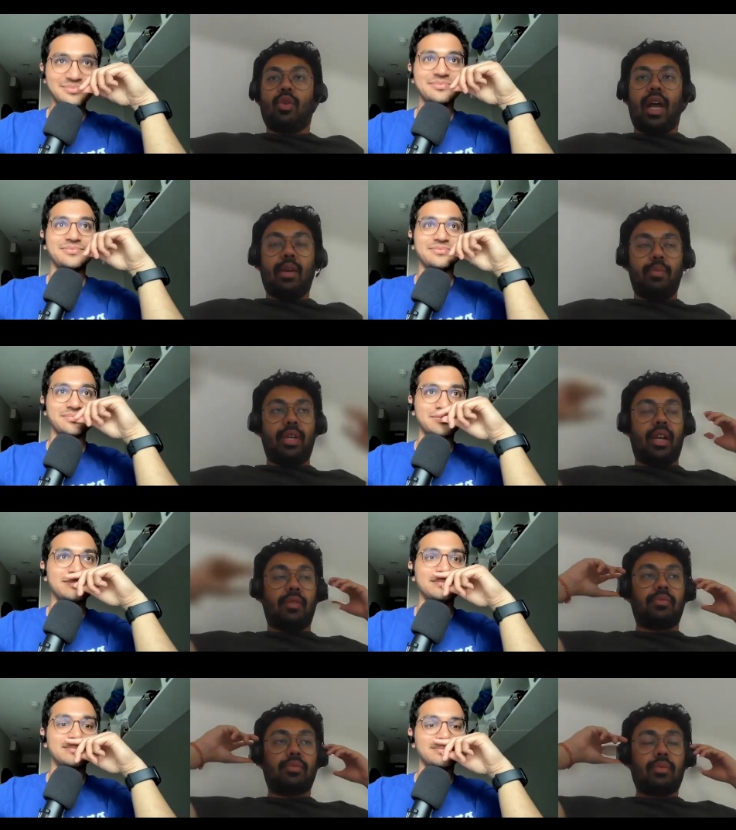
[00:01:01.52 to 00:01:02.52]
Speaker 1: a good IPL.
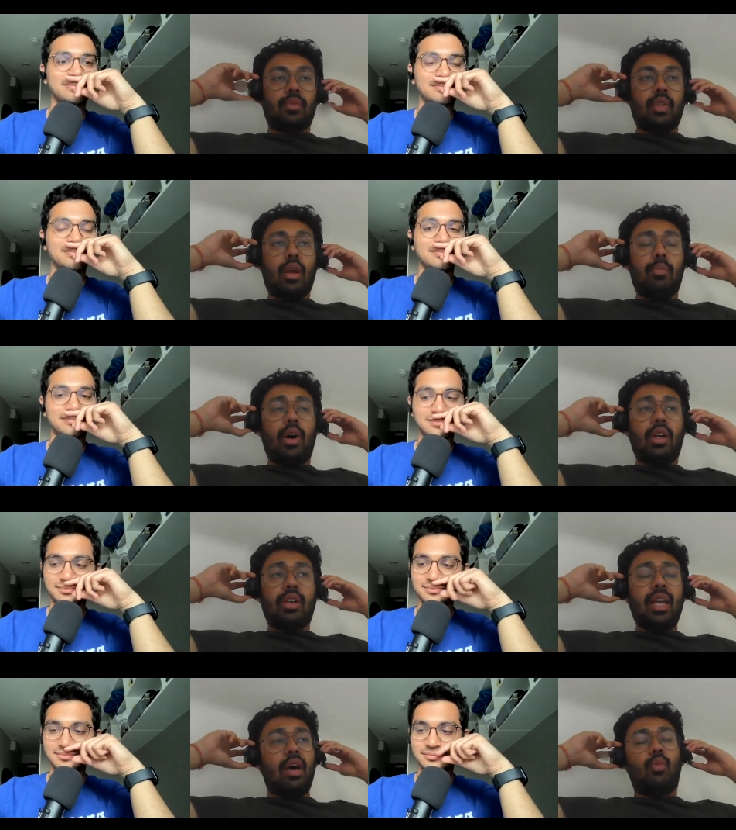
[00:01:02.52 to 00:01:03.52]
But
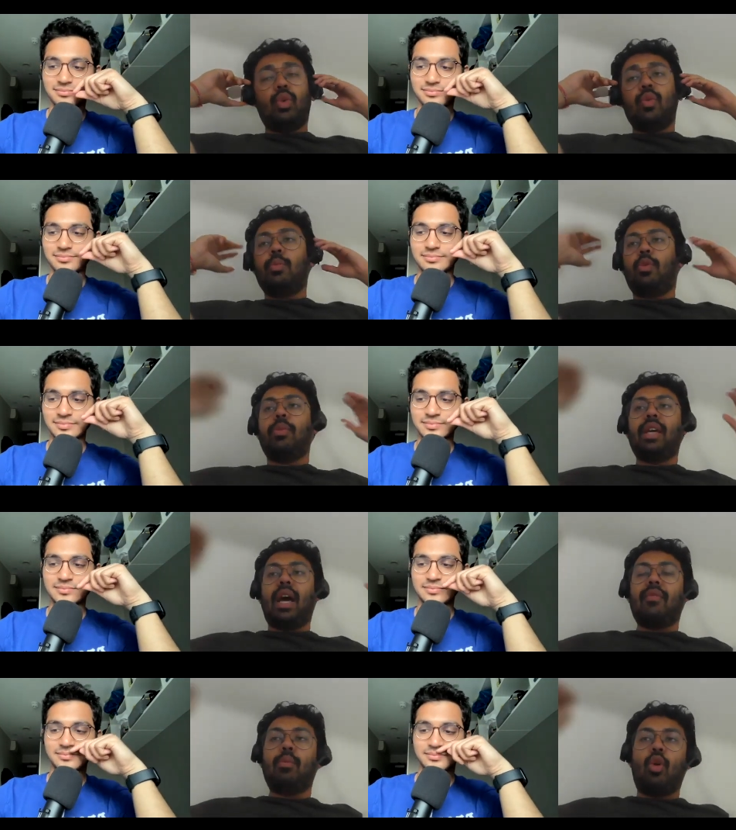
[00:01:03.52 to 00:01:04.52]
yeah, we will probably
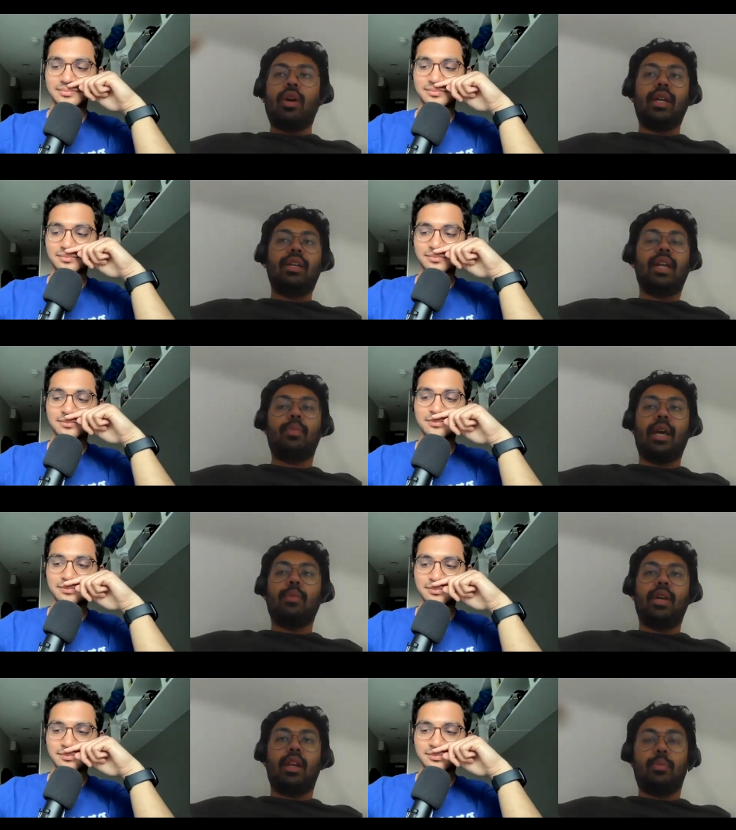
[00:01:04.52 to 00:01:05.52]
have a more in depth
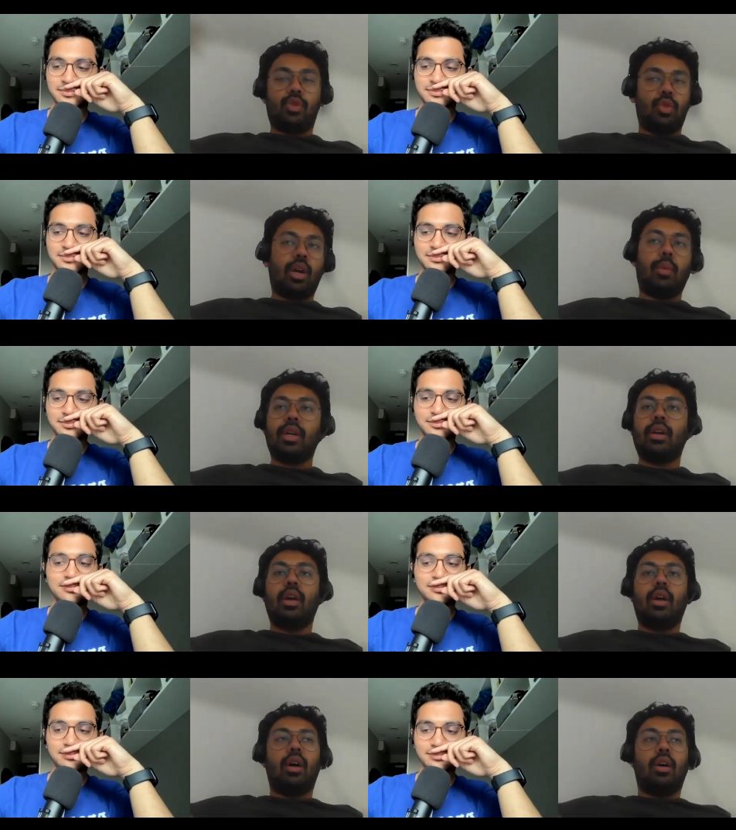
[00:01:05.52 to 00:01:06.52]
IPL episode coming
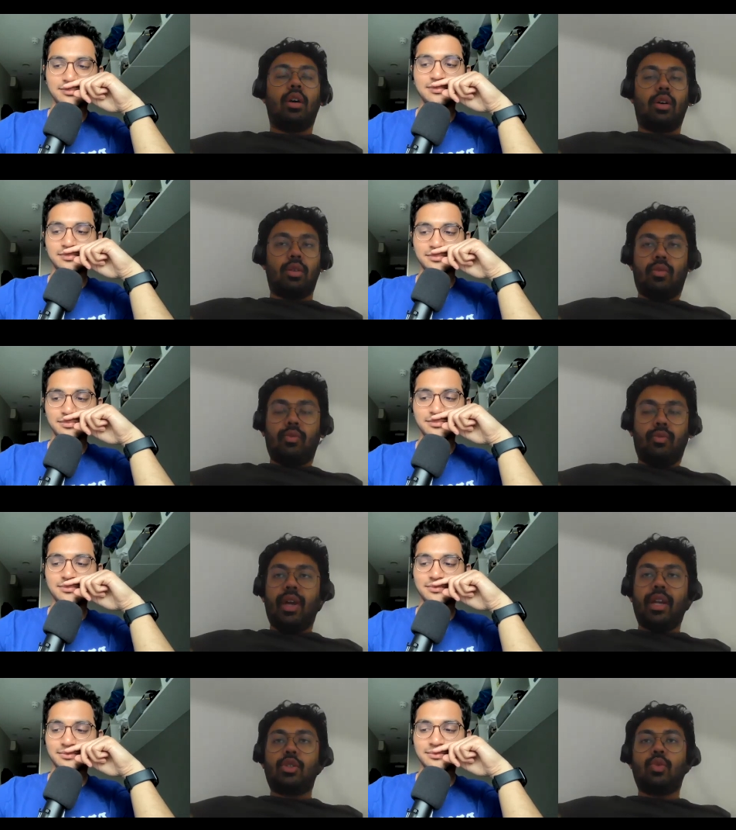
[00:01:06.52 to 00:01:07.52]
uh,
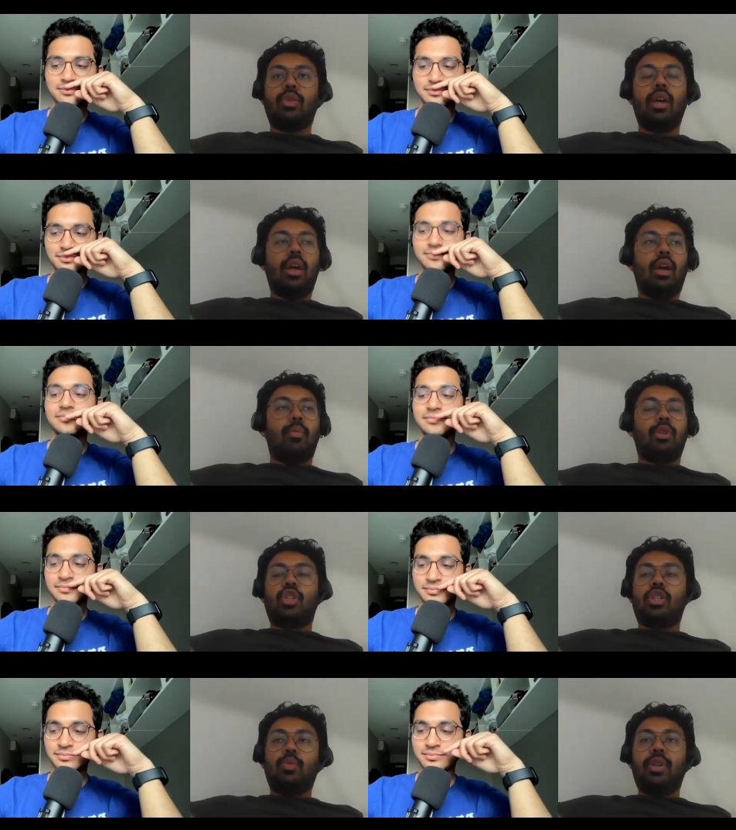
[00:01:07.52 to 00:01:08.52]
very soon. But
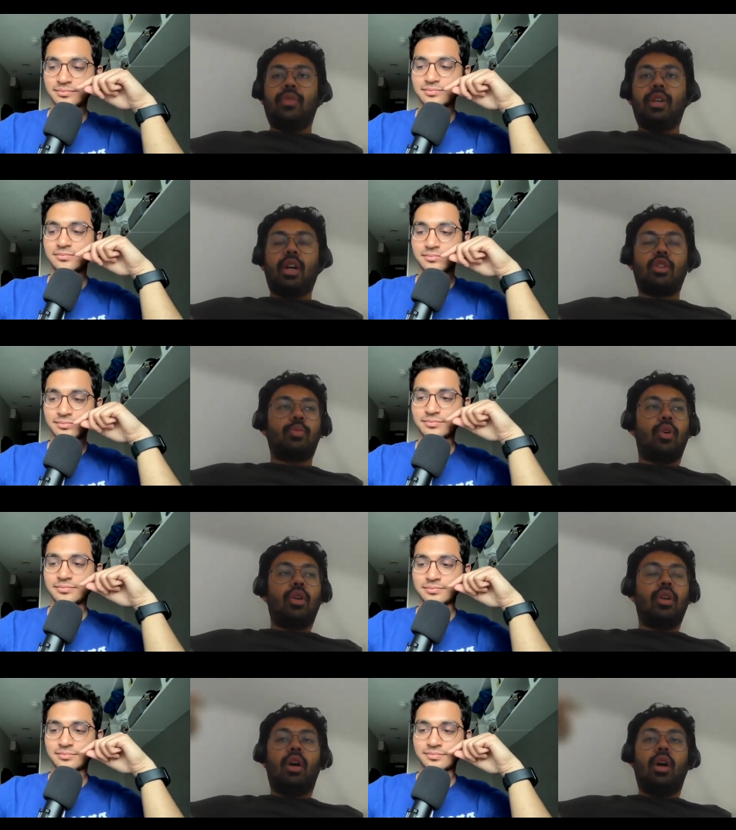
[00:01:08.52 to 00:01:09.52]
just to briefly touch
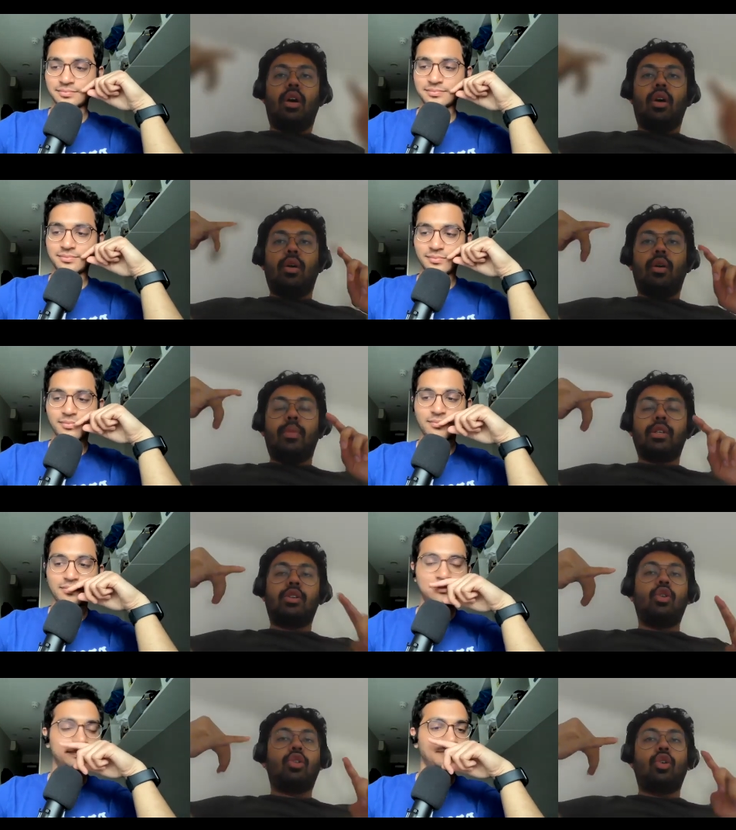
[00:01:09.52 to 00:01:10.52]
upon, uh, Mazhar,
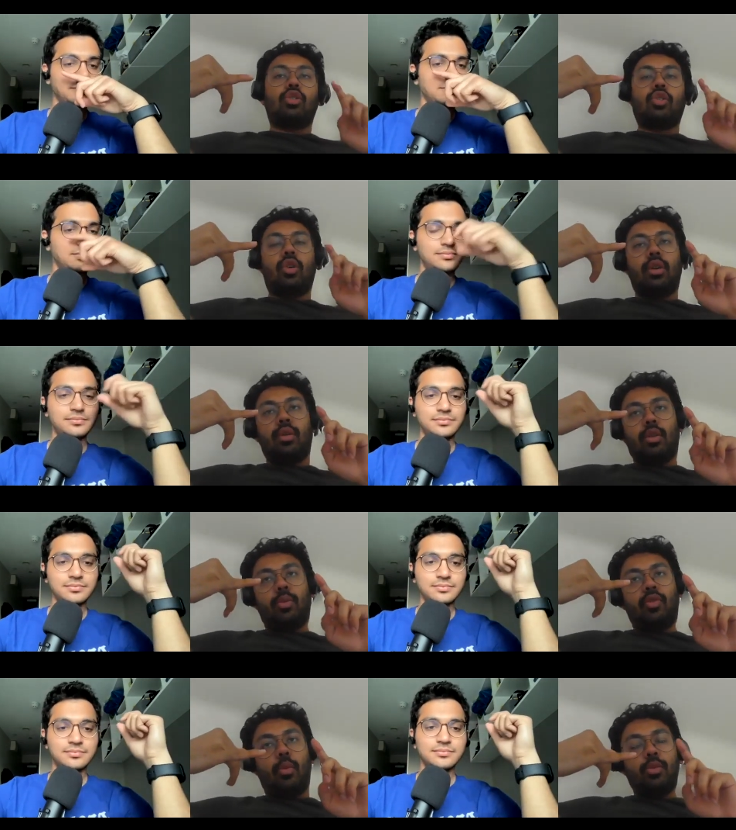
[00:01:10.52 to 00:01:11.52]
your thoughts on the
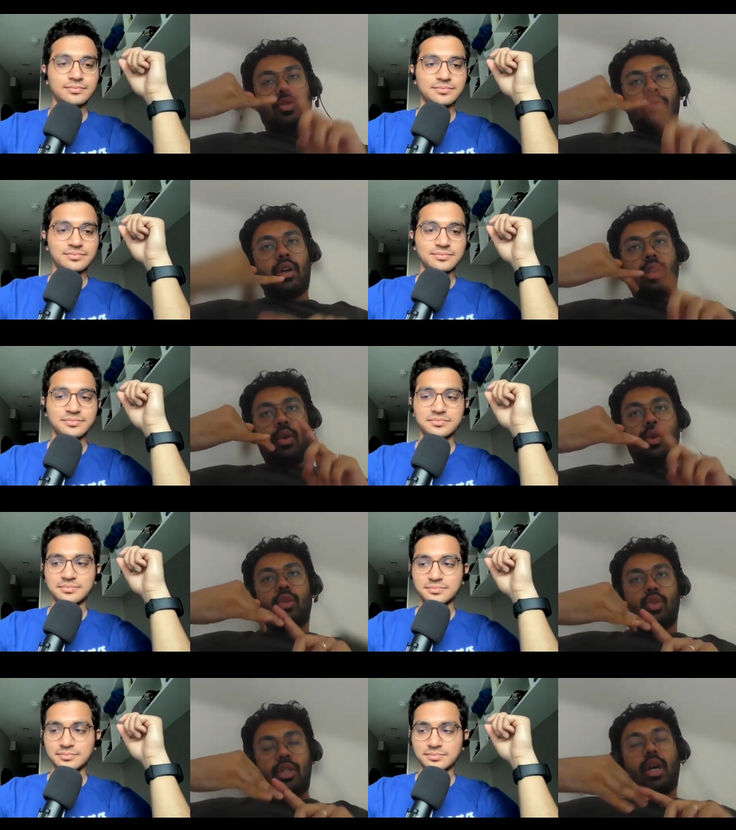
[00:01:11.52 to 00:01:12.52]
performance of Lucknow and
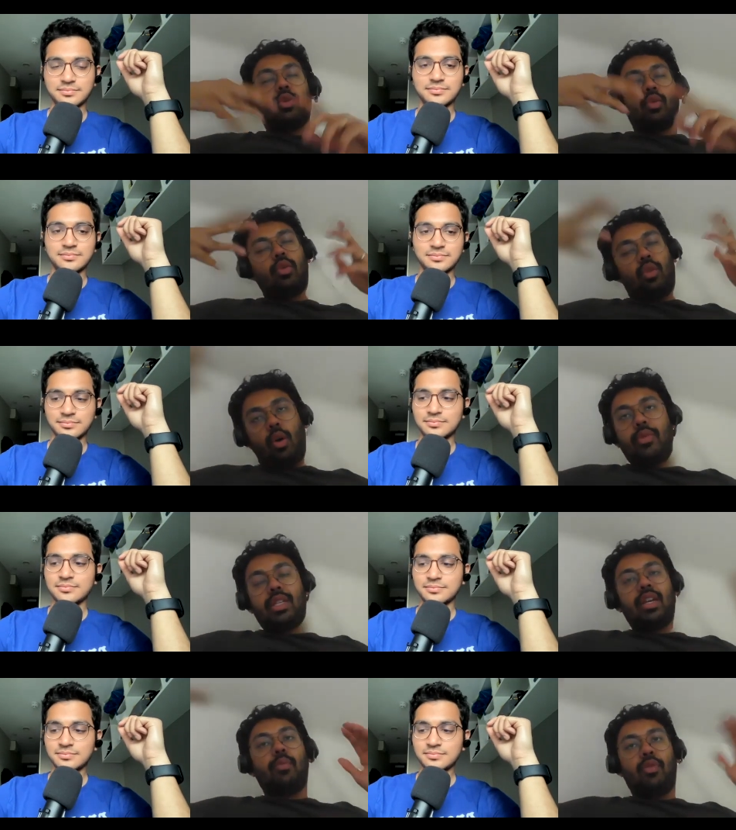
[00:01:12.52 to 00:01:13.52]
Gujarat, who
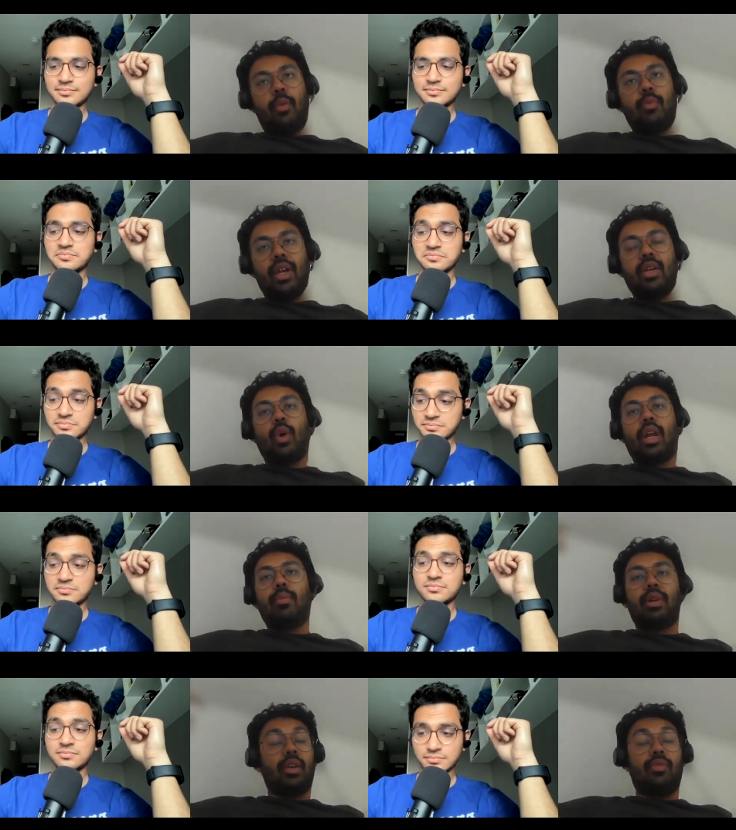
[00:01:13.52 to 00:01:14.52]
obviously have performed very well.
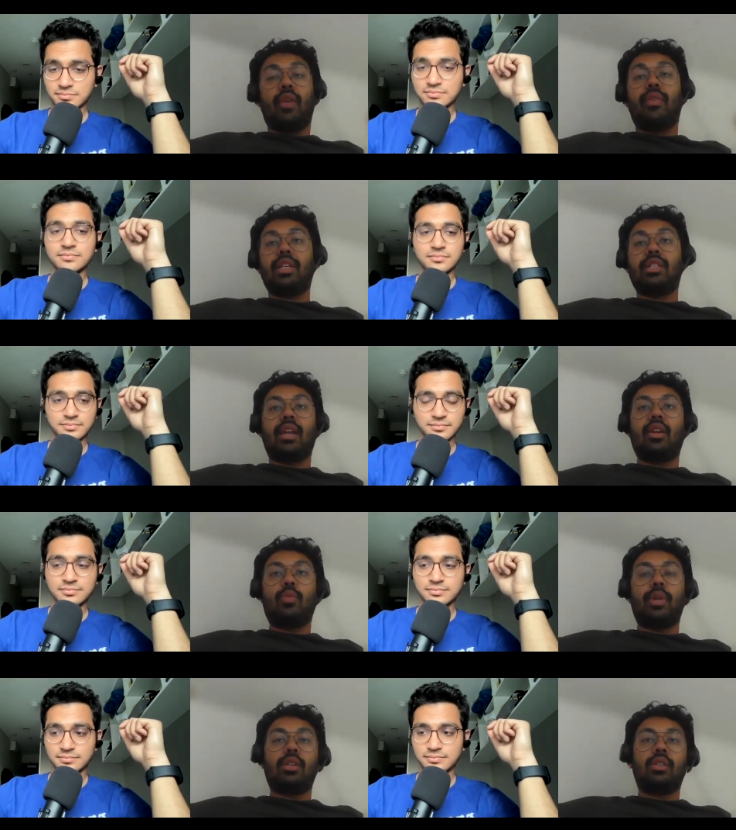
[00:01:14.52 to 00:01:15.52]
But if you have any standout
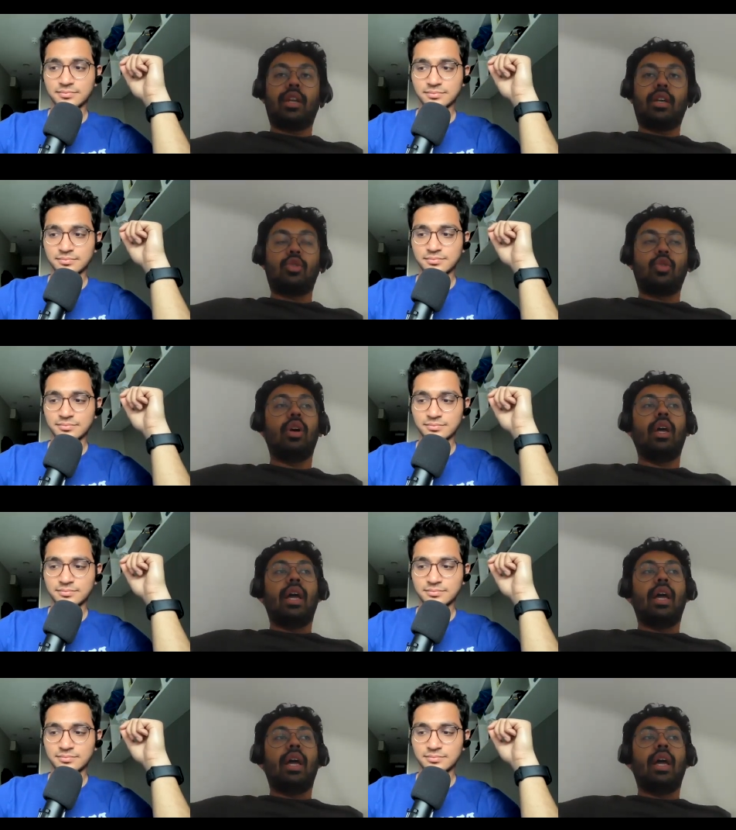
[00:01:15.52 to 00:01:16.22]
players, let us know.